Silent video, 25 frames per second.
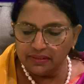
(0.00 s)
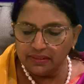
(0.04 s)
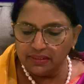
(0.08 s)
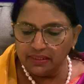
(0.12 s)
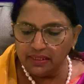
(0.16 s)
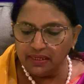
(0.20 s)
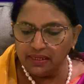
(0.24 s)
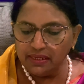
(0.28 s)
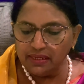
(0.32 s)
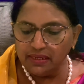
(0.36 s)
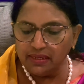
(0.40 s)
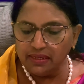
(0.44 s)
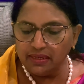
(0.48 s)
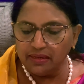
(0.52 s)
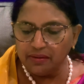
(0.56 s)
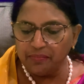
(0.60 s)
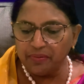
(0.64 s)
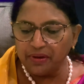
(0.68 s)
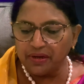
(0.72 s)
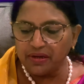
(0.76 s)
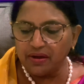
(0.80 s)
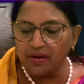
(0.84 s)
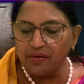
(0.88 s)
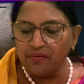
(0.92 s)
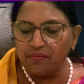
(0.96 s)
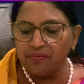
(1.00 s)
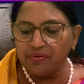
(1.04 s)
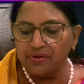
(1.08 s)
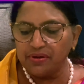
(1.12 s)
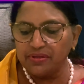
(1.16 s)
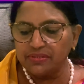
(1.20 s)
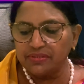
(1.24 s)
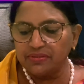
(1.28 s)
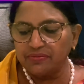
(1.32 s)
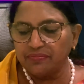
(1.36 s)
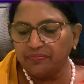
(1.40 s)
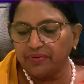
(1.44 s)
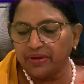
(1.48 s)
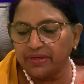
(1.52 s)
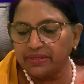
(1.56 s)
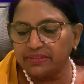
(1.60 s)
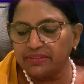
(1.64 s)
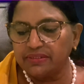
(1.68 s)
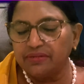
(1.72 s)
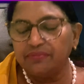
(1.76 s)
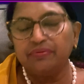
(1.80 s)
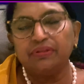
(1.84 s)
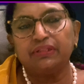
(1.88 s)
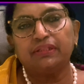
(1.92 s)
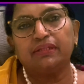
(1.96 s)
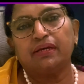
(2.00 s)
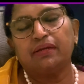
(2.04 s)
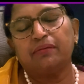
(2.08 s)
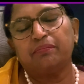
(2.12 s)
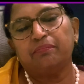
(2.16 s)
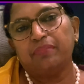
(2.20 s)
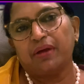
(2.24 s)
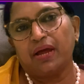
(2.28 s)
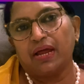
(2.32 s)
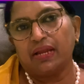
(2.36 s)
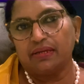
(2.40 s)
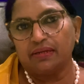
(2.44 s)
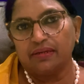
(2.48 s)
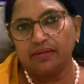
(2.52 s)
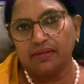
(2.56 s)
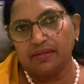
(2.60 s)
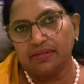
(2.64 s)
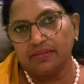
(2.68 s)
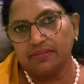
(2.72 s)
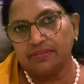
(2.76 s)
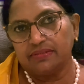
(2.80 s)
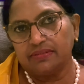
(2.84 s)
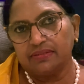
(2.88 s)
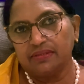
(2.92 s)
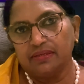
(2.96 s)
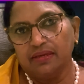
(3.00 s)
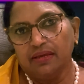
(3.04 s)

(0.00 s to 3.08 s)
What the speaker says: the Rebecca was vexed with her barrenness.